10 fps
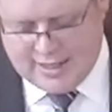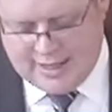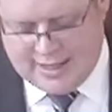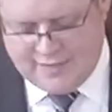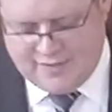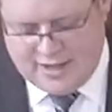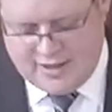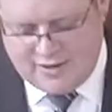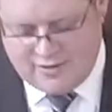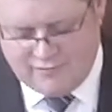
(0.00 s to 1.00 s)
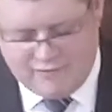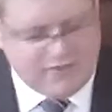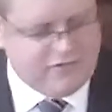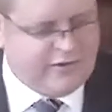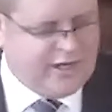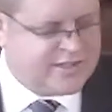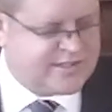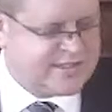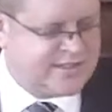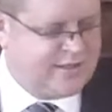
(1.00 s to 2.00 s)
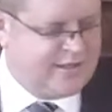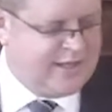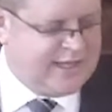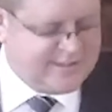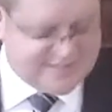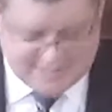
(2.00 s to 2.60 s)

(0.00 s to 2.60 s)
and there render us and set